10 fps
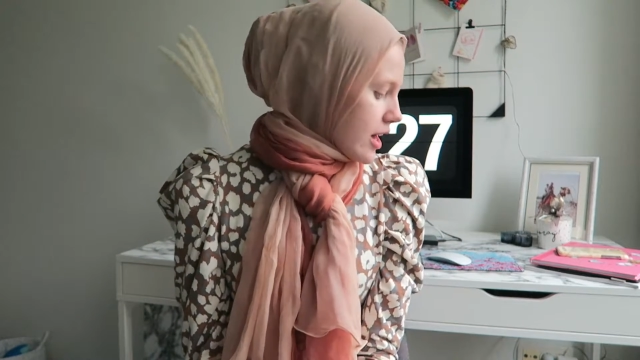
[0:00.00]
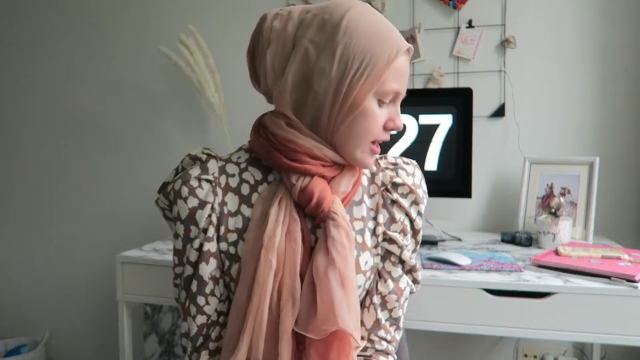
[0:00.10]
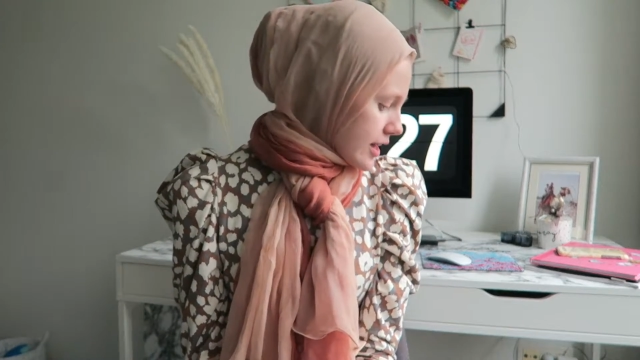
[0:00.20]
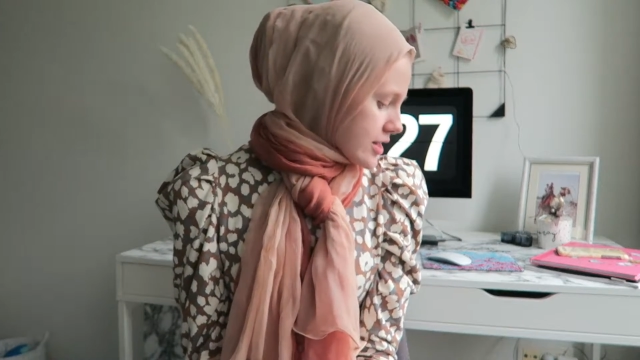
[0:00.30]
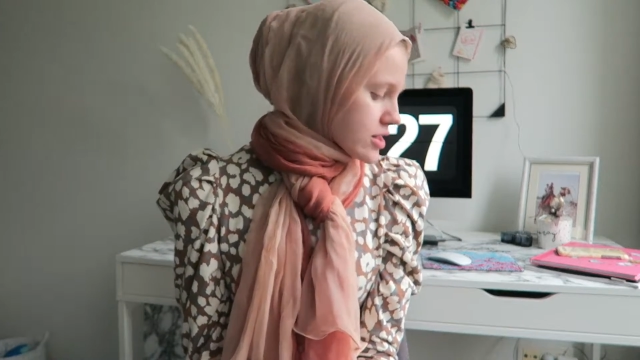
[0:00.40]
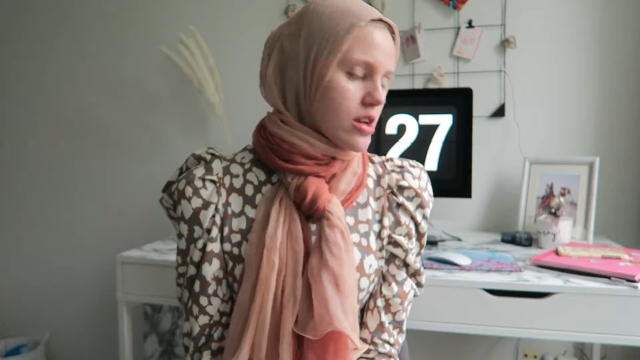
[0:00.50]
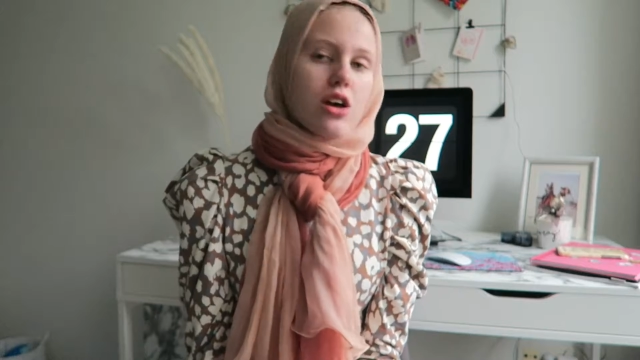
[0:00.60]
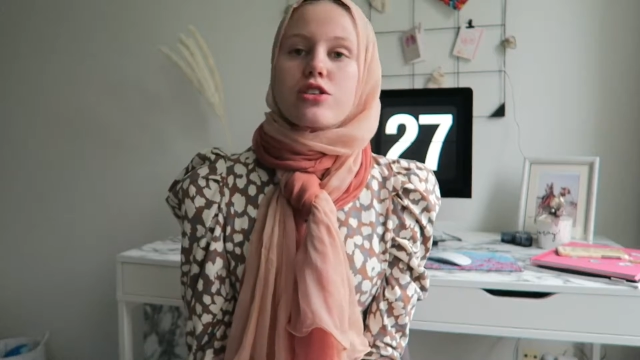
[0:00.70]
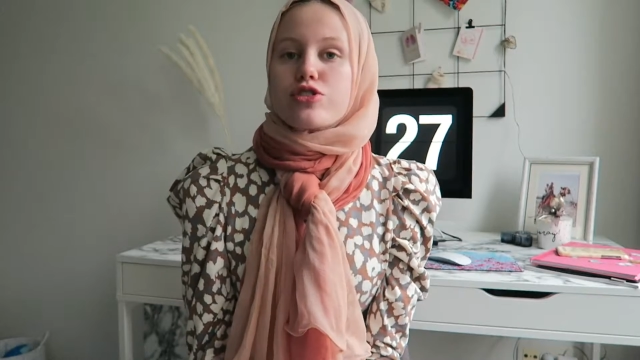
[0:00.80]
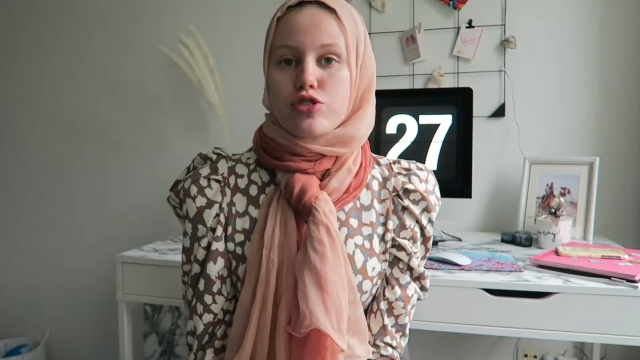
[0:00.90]
It's
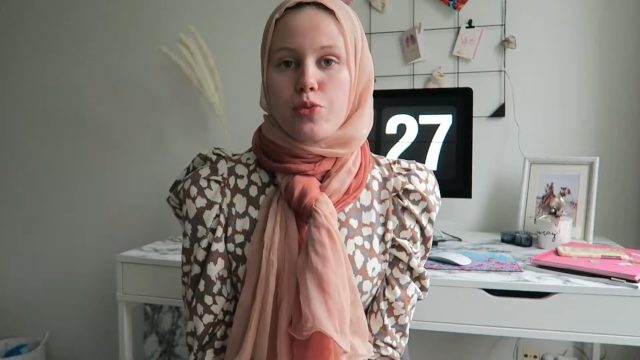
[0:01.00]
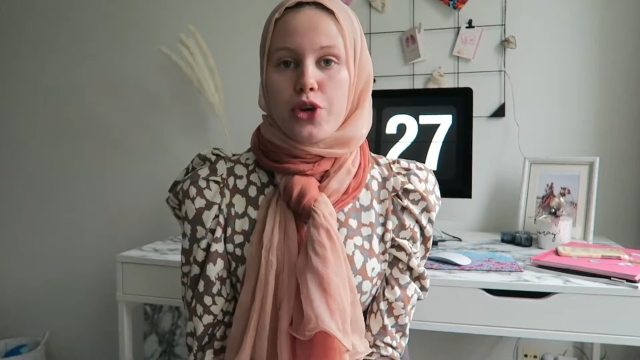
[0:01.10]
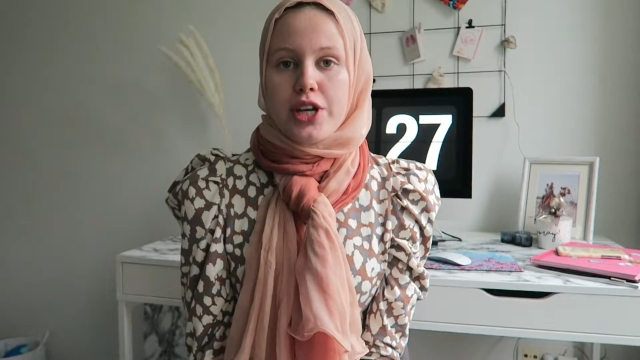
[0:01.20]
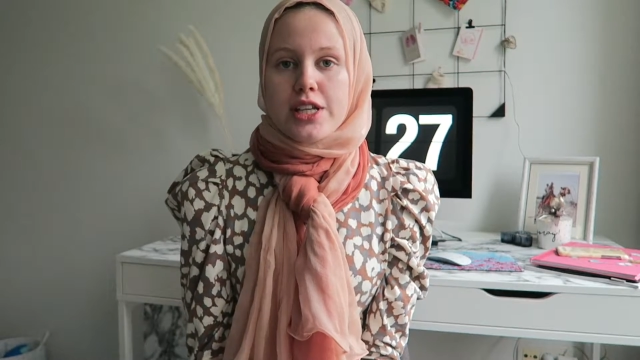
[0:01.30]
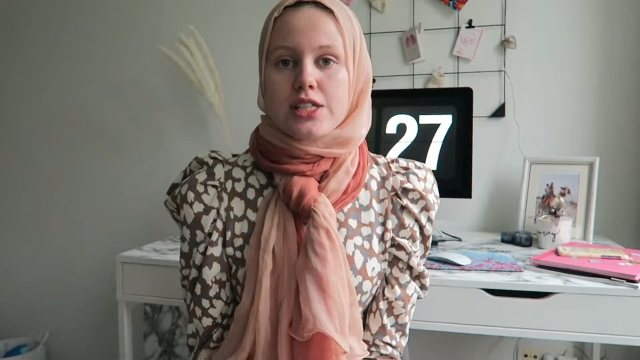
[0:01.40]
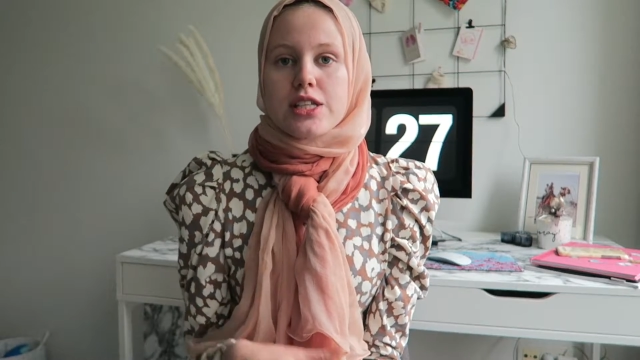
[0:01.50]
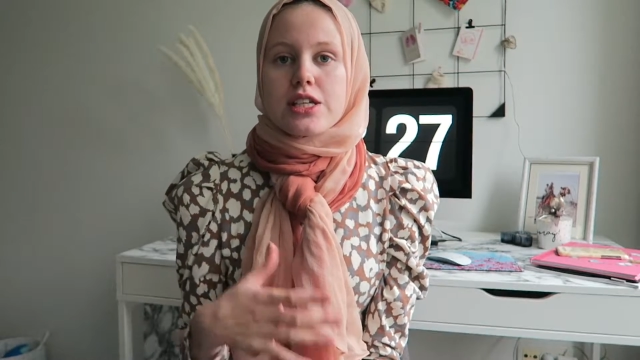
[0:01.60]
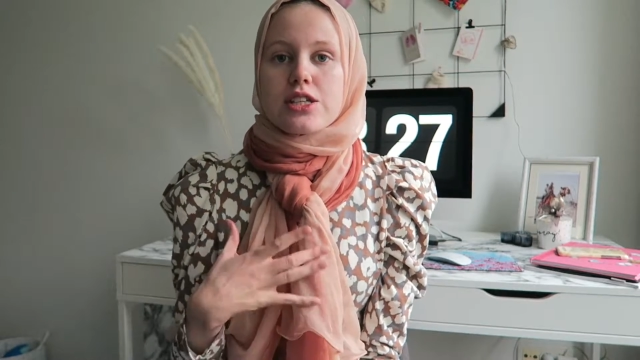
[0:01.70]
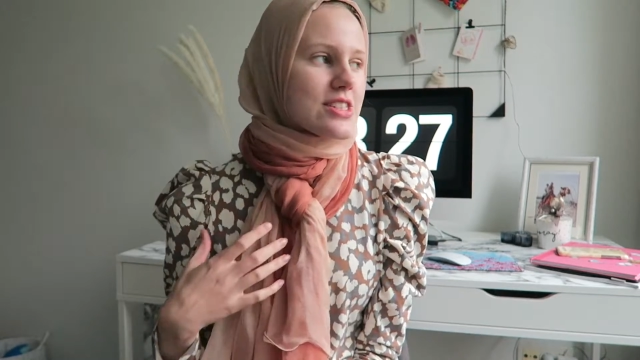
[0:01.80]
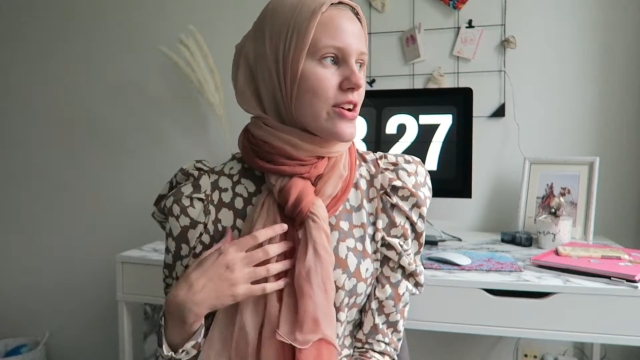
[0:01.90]
super
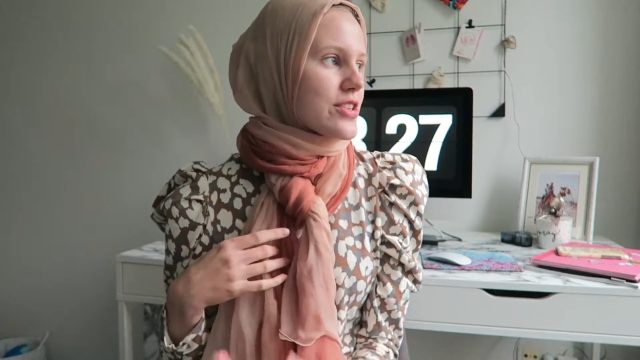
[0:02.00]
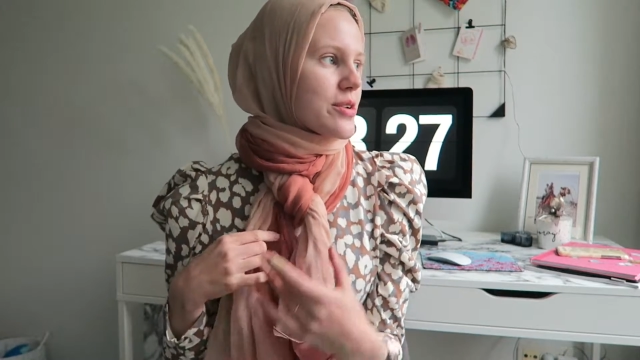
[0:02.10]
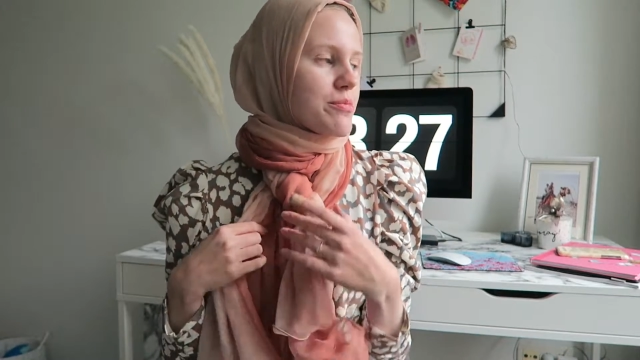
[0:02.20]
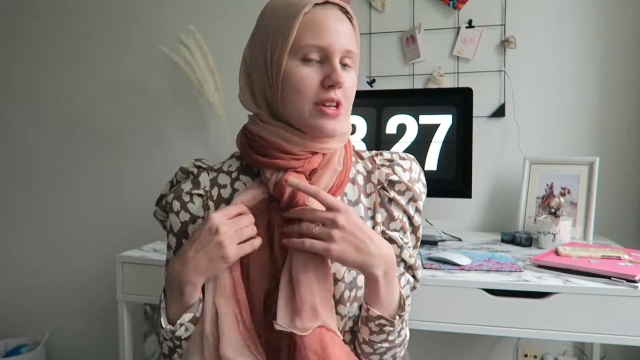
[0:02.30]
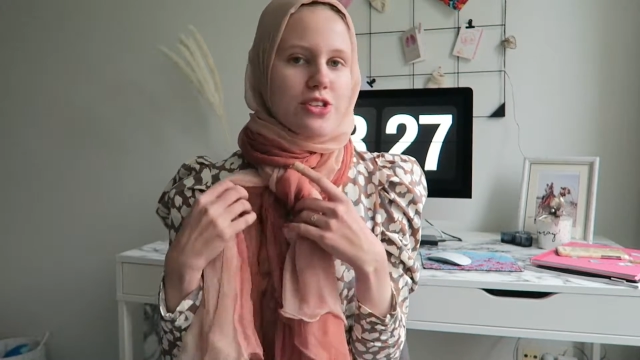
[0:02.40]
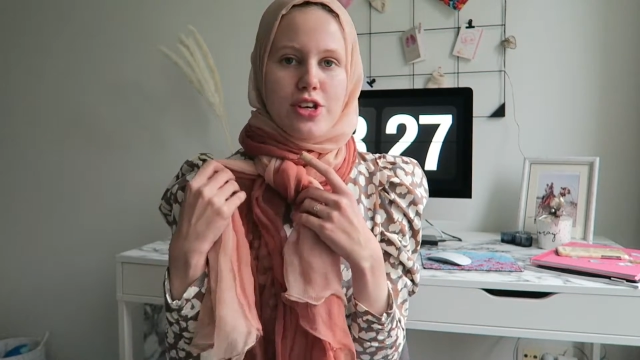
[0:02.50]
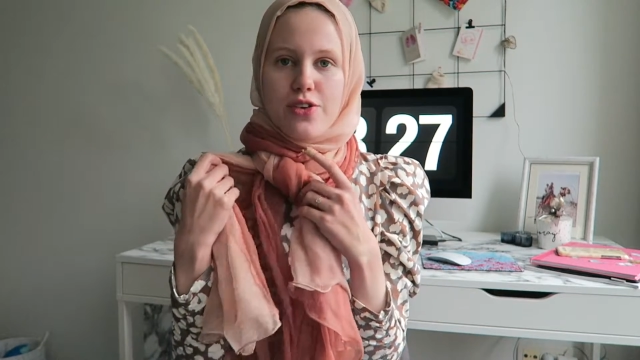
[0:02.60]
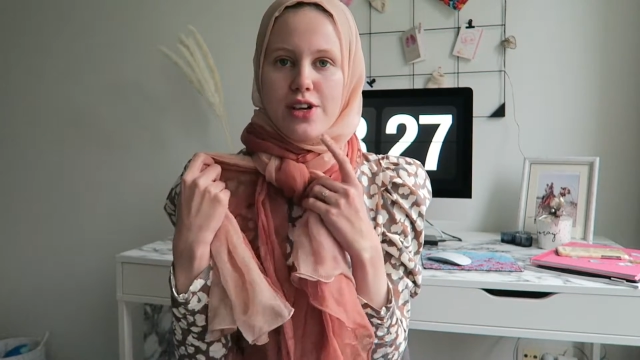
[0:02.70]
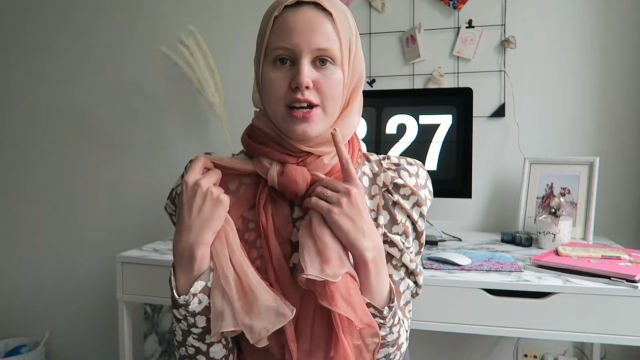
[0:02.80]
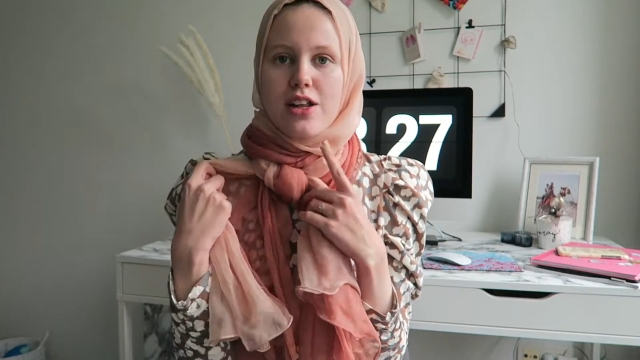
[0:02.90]
easy. So the
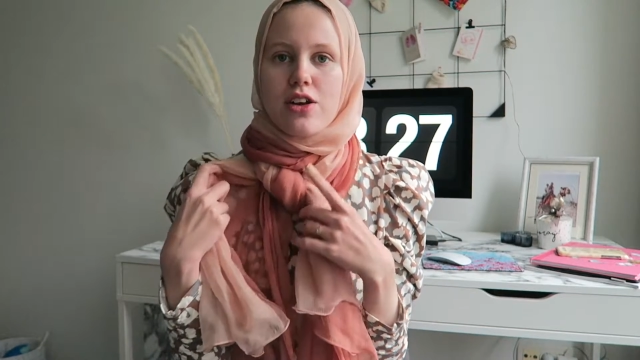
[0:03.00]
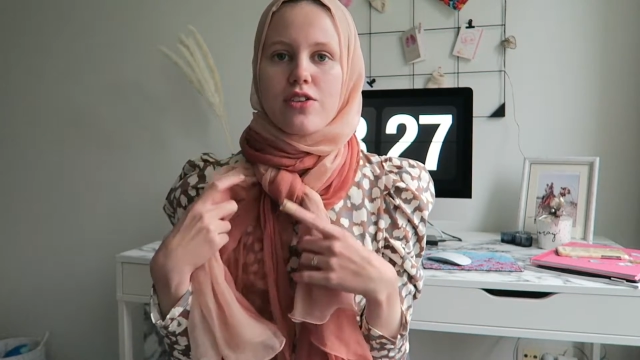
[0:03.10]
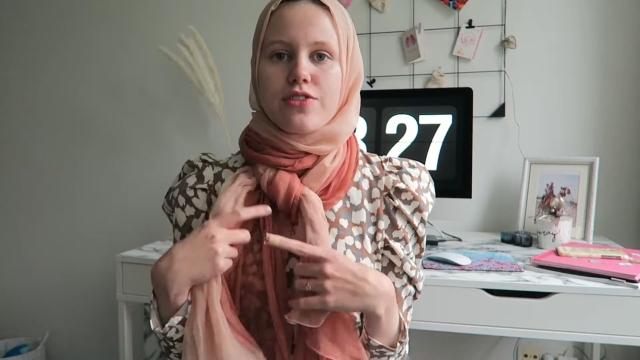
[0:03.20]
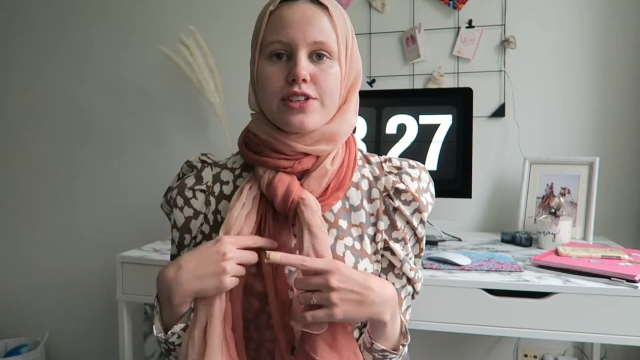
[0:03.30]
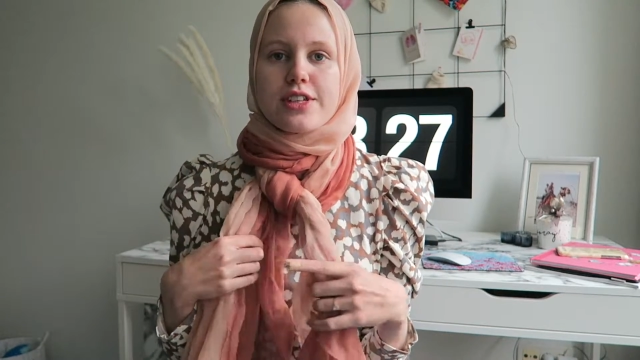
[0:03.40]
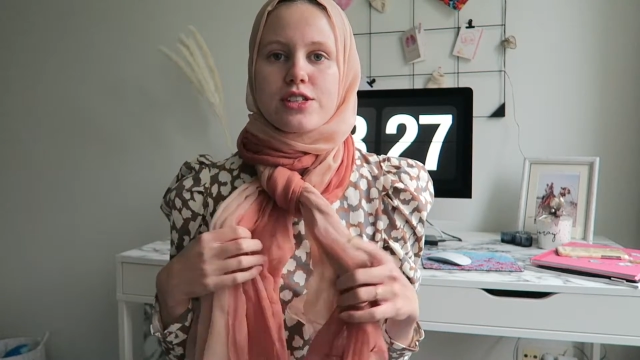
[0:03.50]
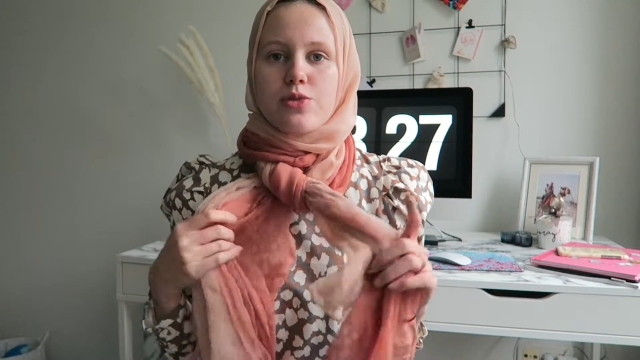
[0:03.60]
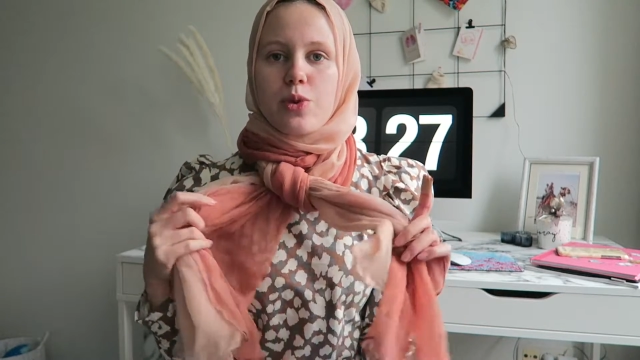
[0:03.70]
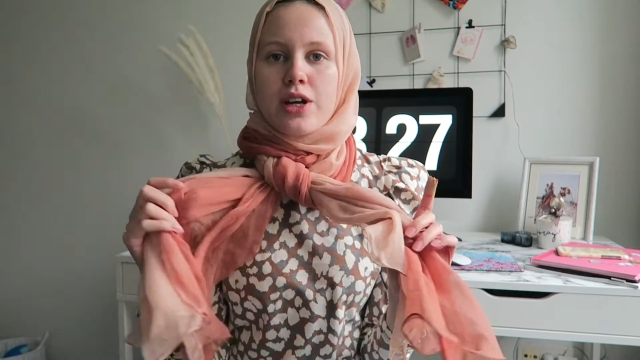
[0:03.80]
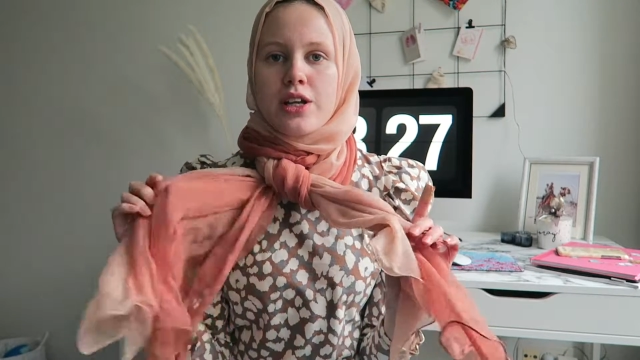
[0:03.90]
material of this
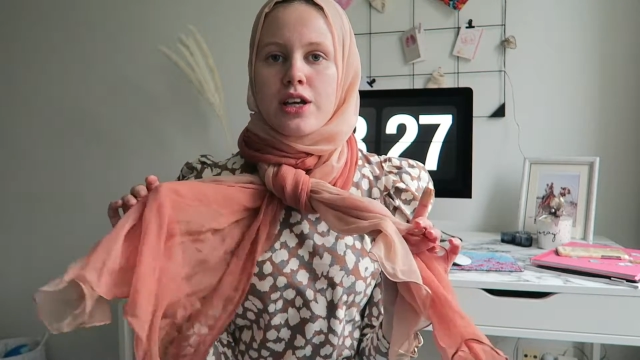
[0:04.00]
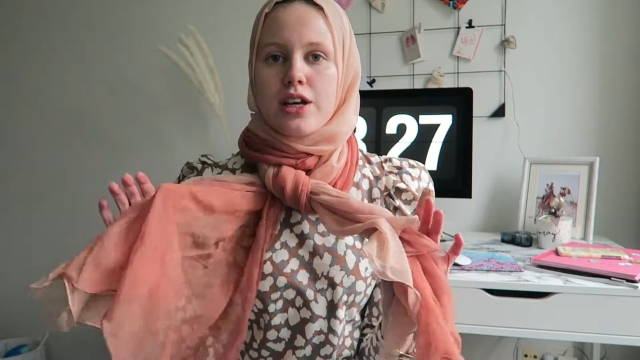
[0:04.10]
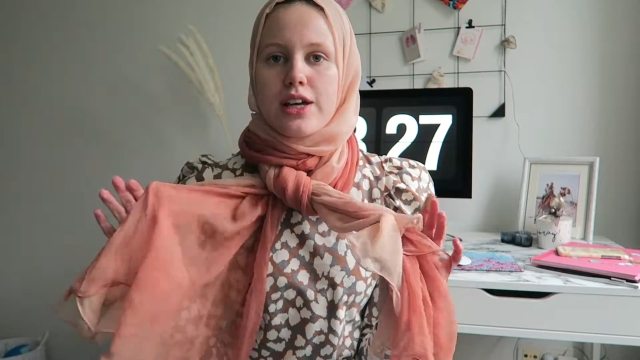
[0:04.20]
one